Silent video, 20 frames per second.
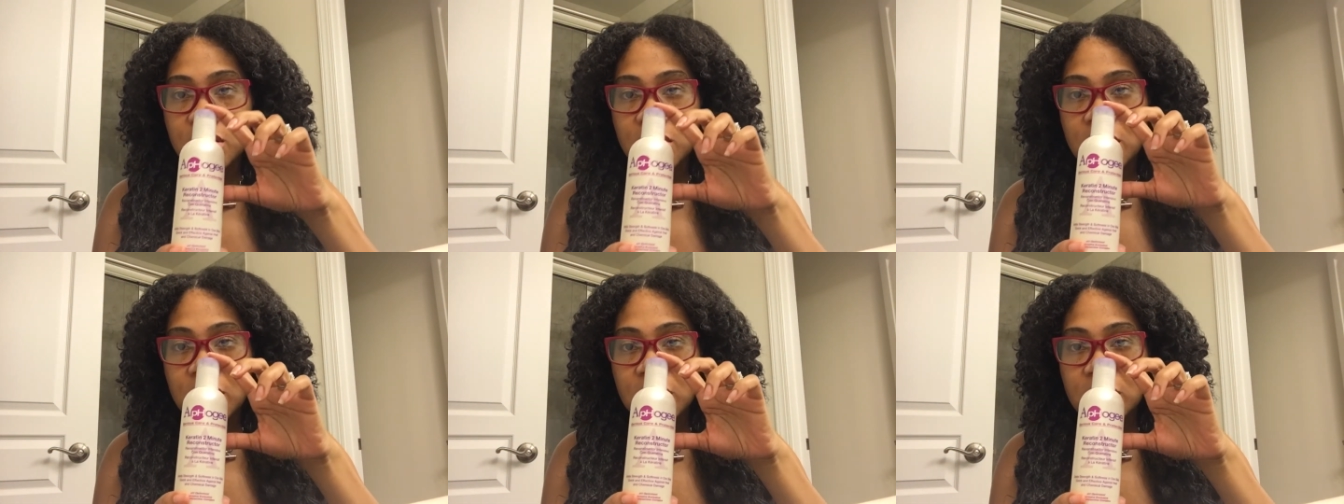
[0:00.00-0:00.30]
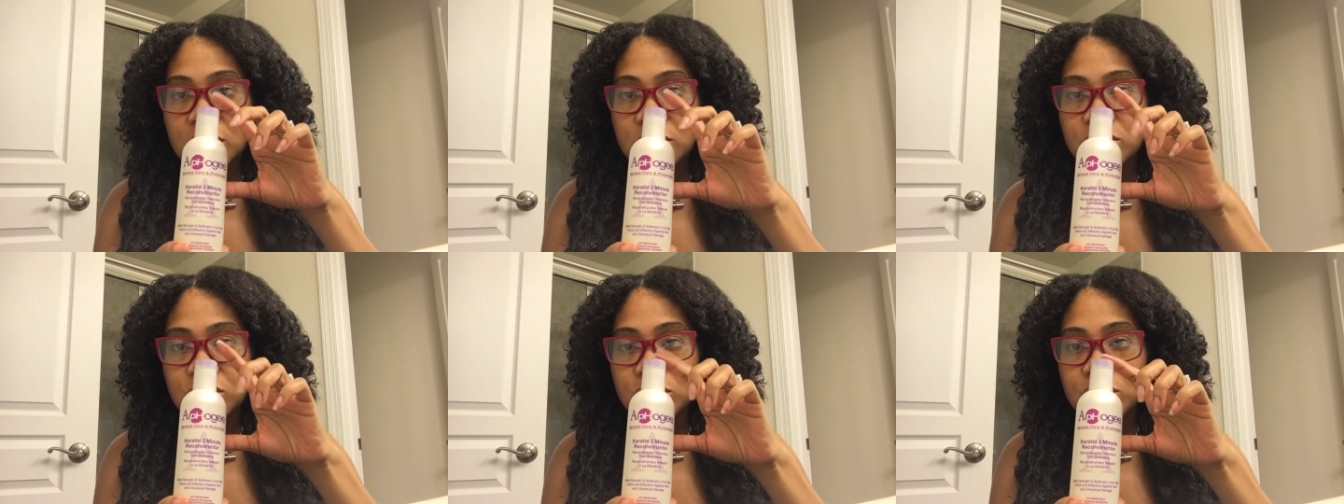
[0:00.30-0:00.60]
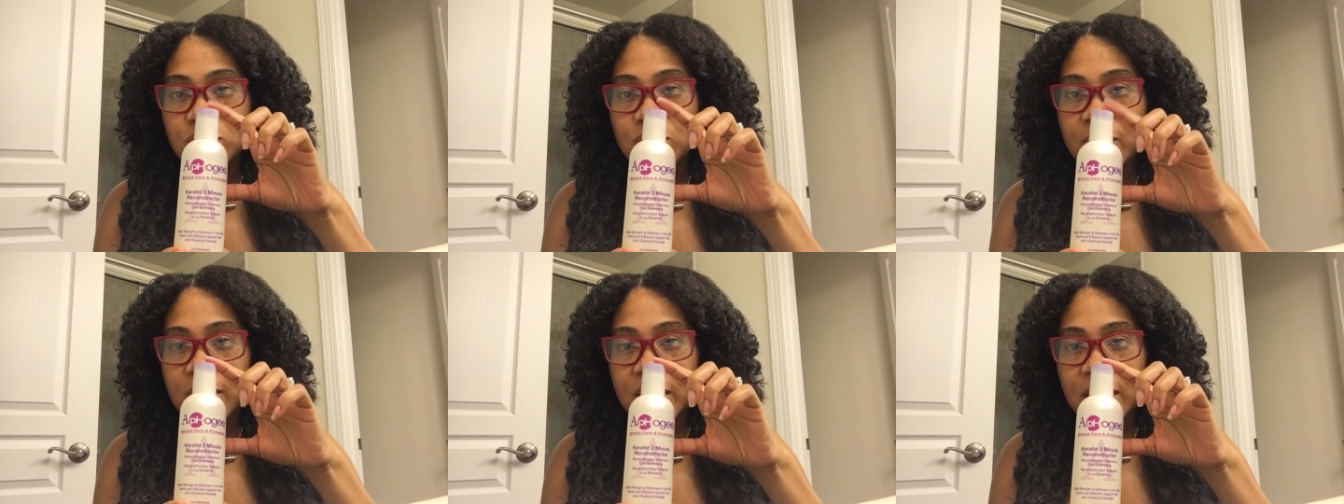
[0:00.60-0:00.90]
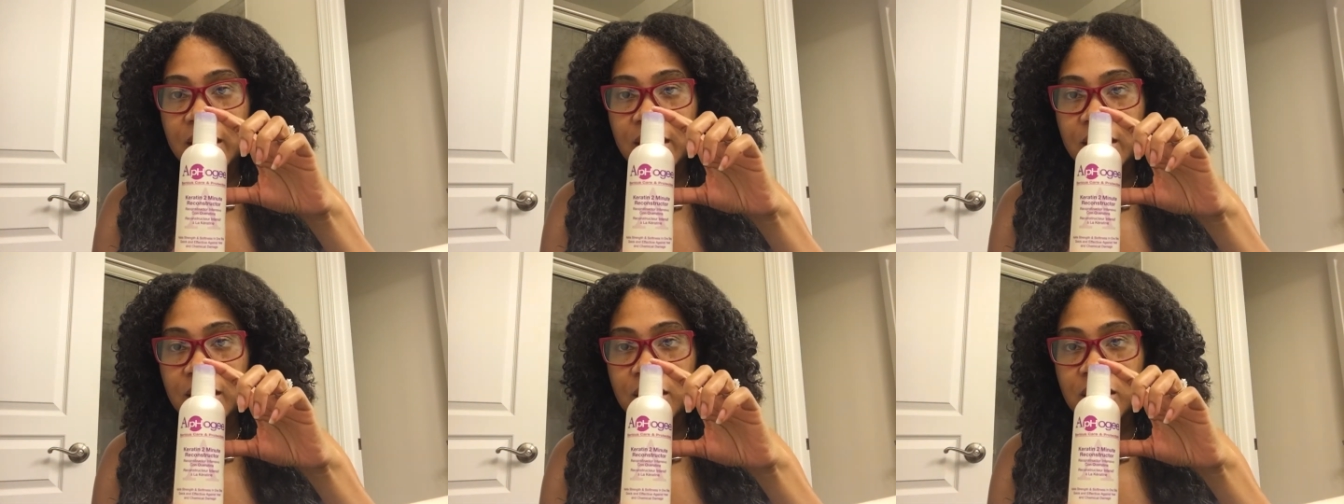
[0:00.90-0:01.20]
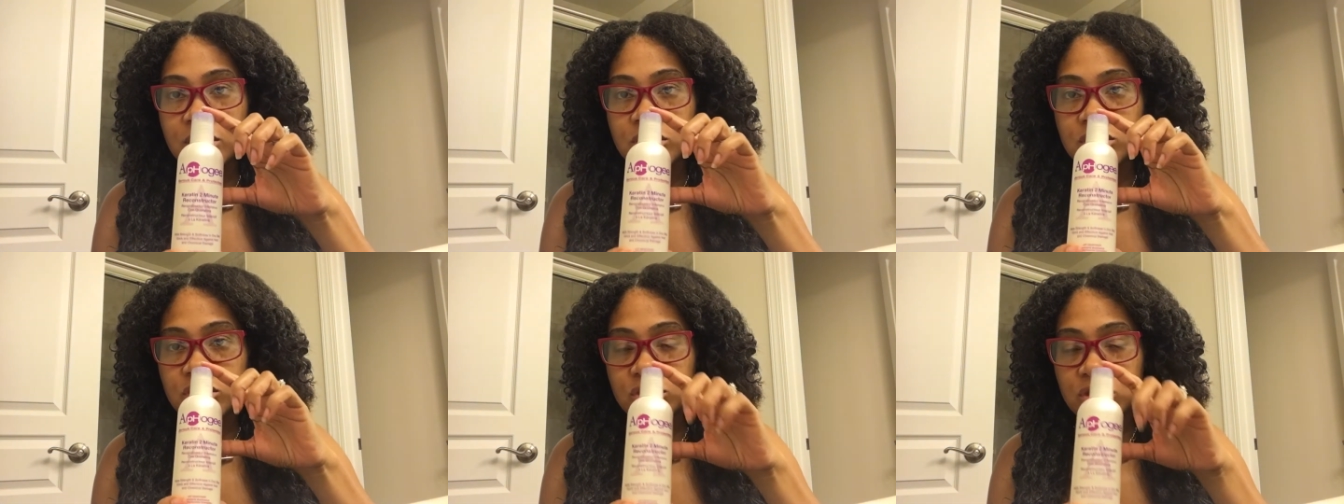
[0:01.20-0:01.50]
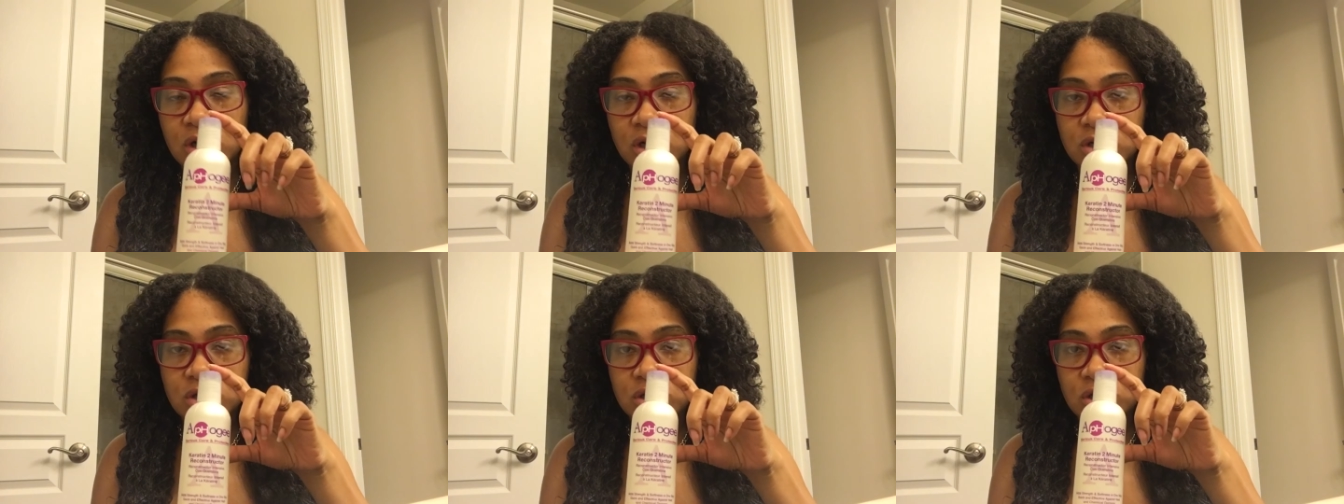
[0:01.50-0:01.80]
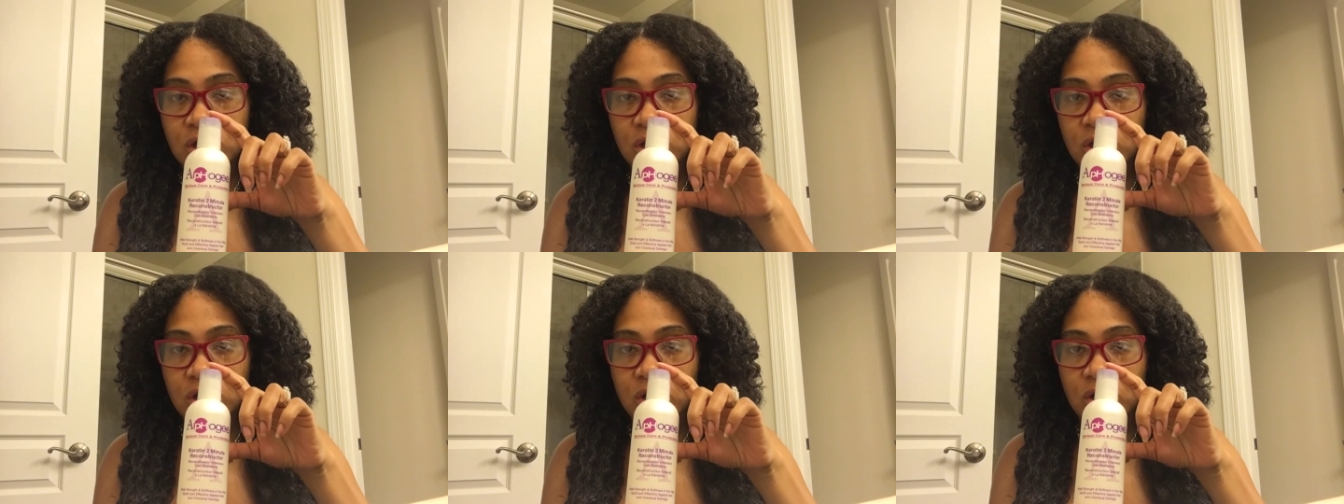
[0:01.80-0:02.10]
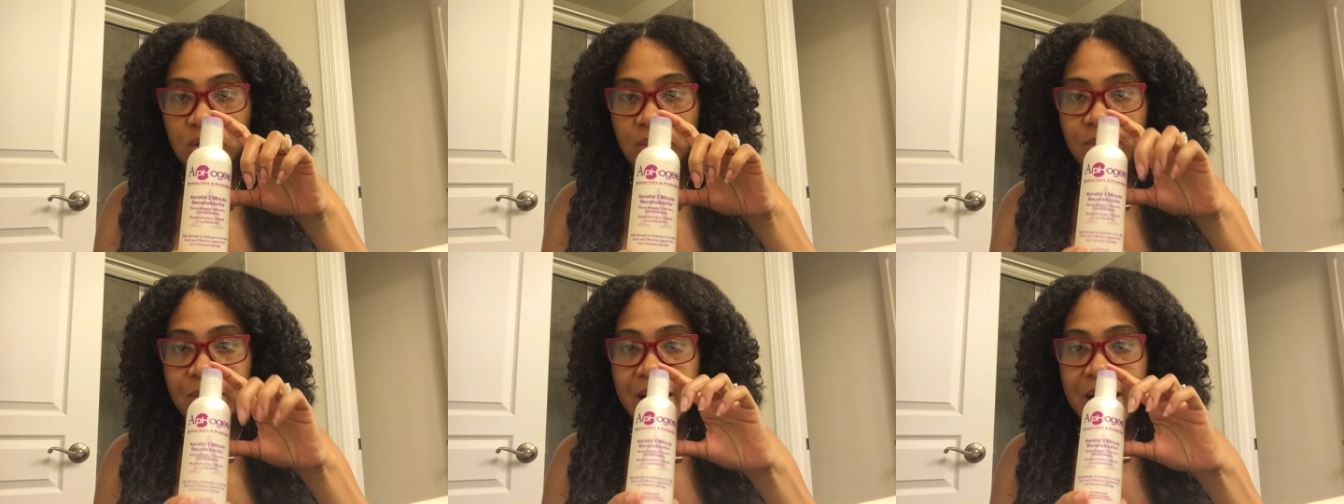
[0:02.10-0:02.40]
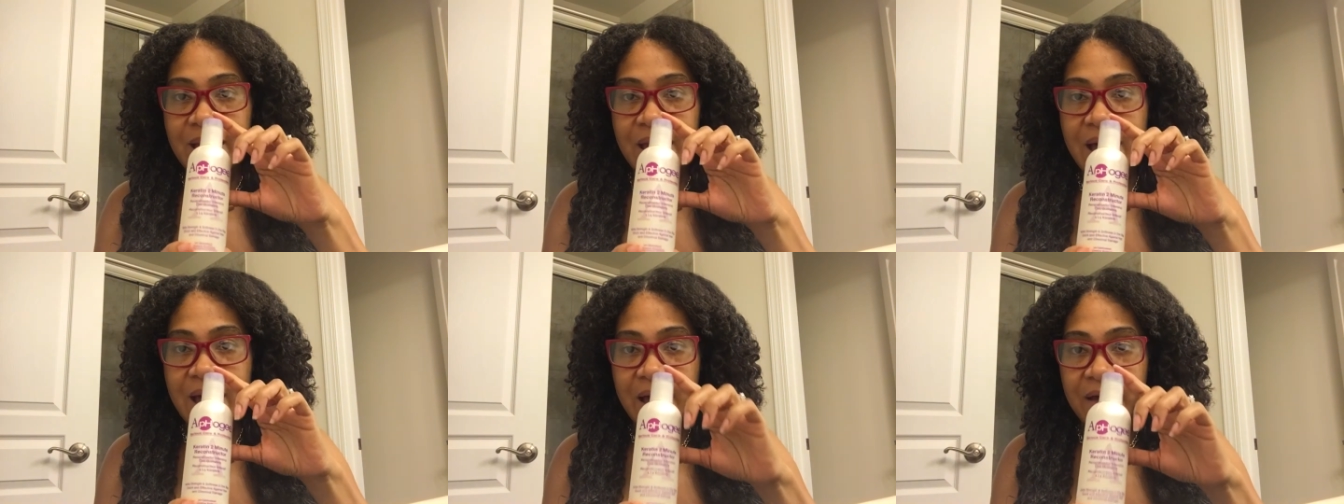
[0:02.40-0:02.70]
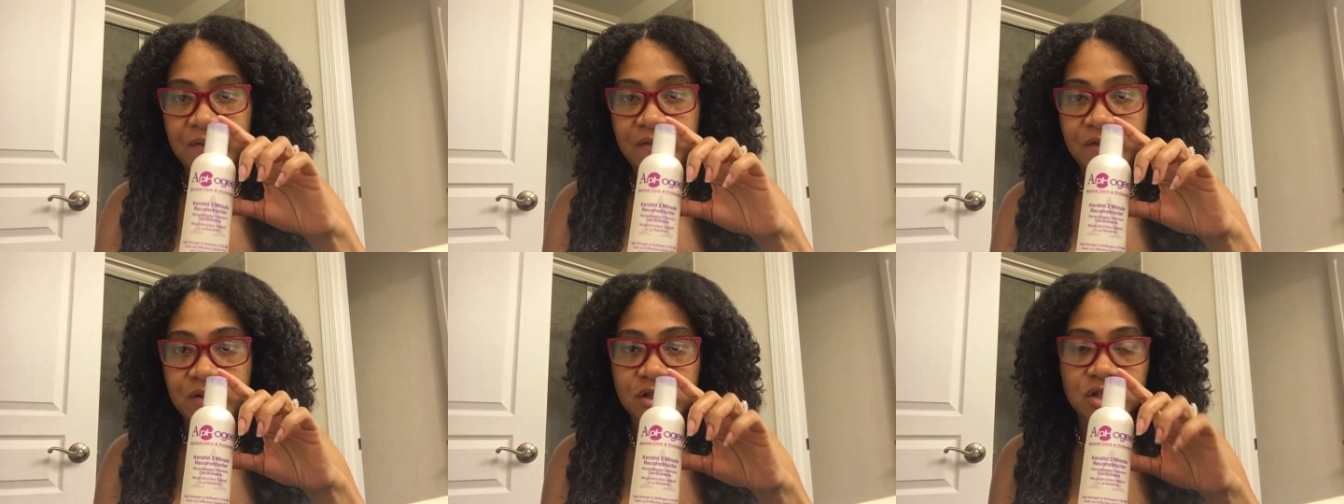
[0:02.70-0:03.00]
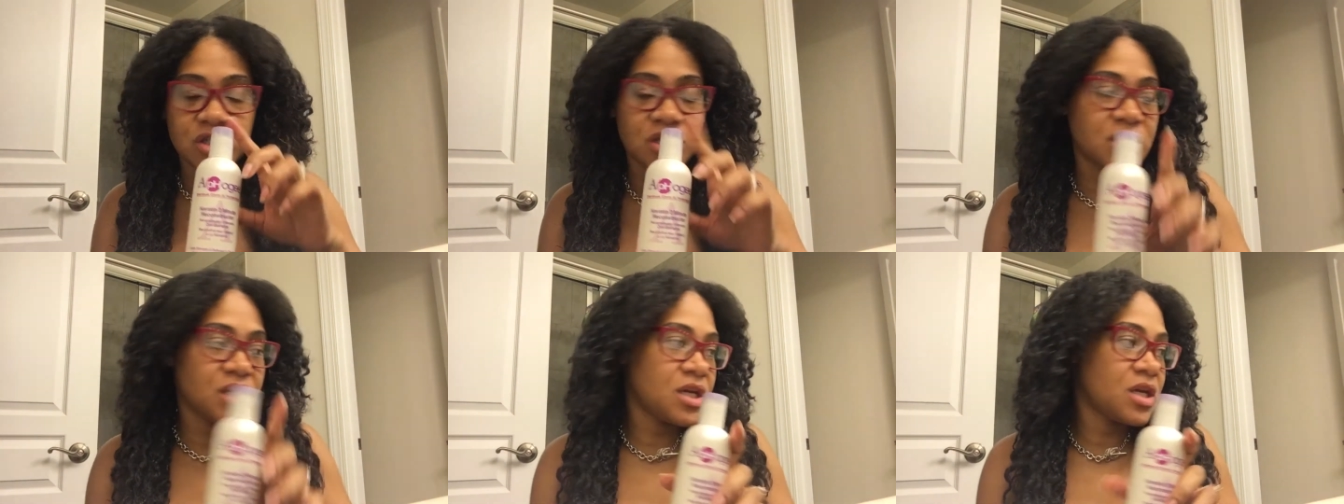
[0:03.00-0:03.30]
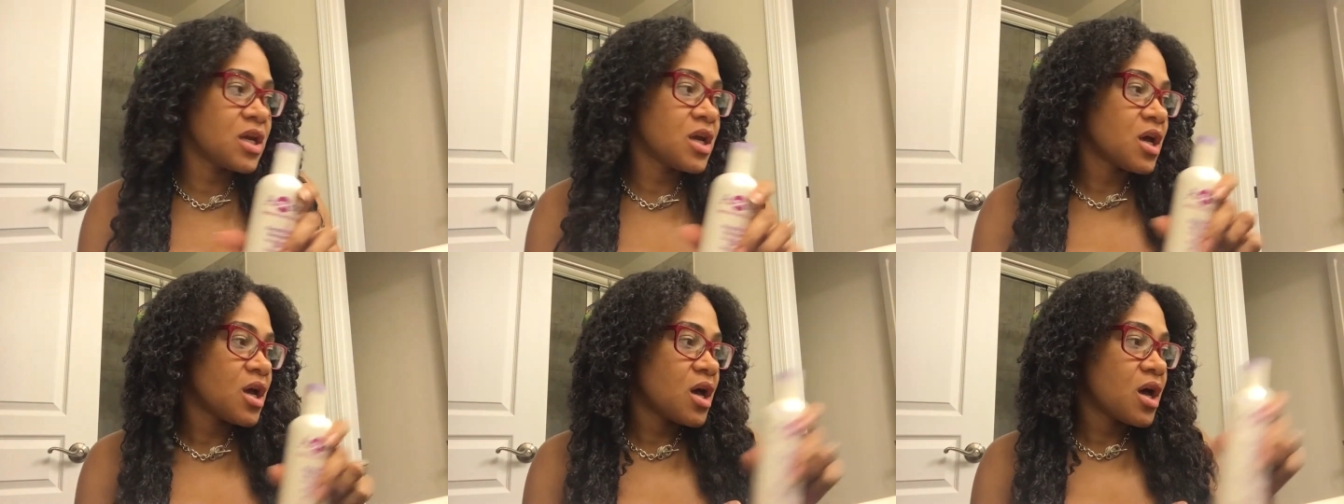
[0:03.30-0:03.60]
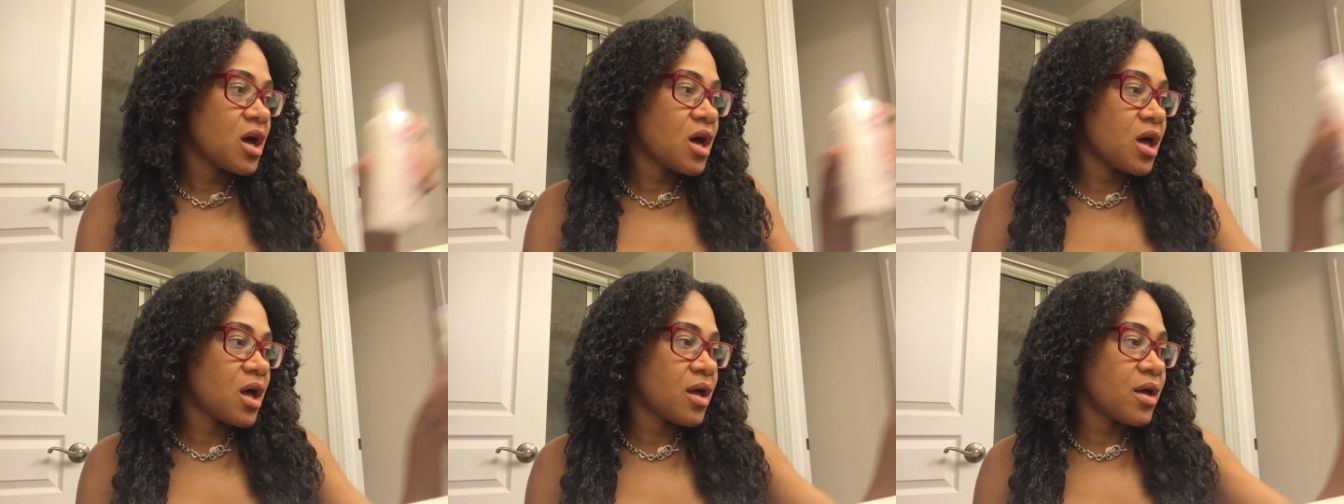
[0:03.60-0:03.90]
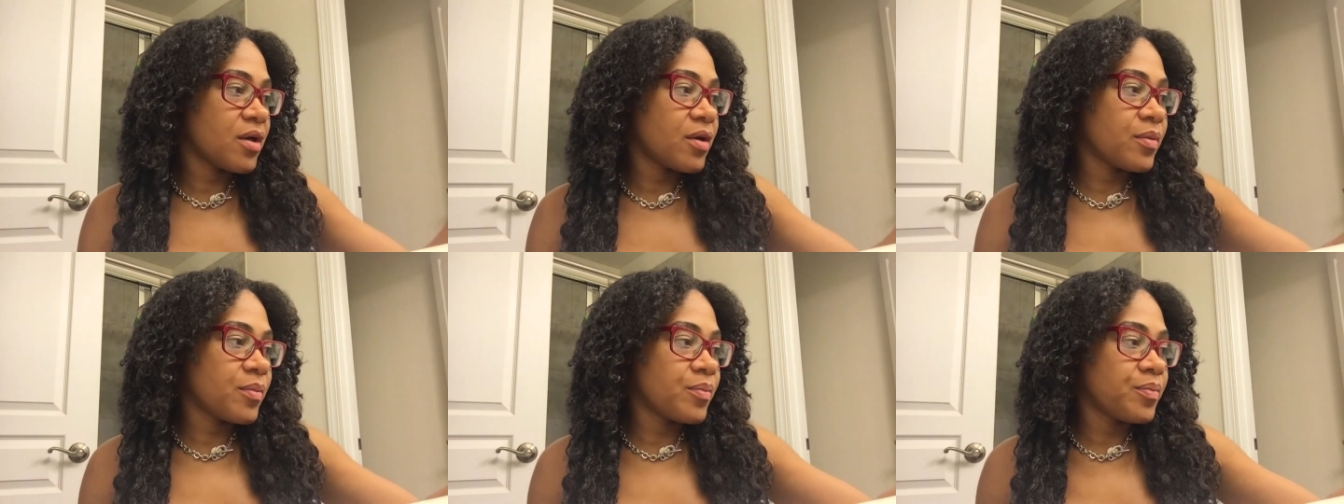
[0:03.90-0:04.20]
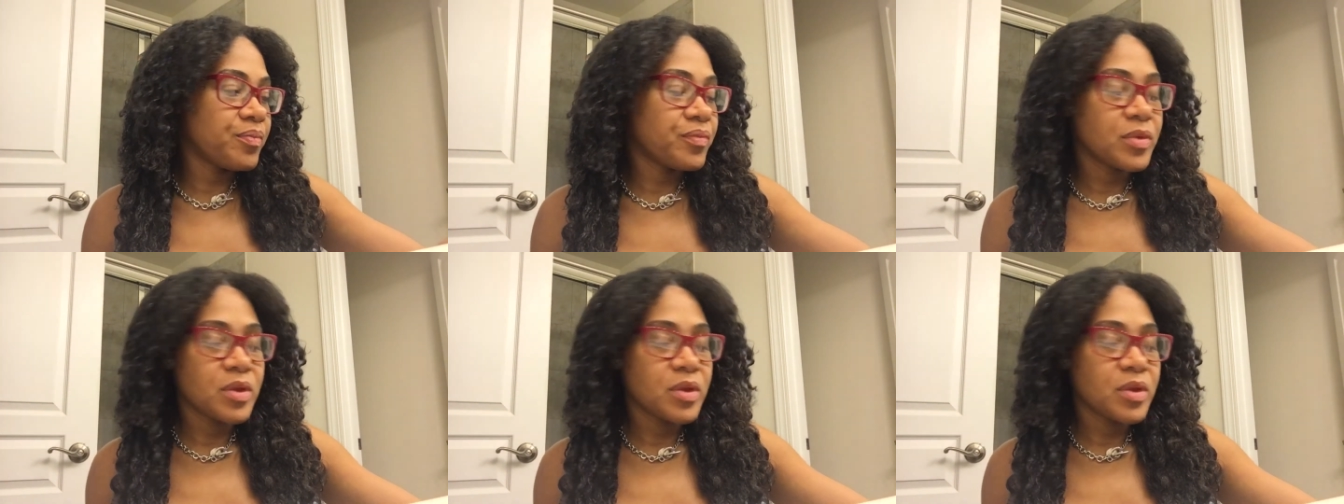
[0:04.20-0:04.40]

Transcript: uh, two minute constructor by ApHogee um,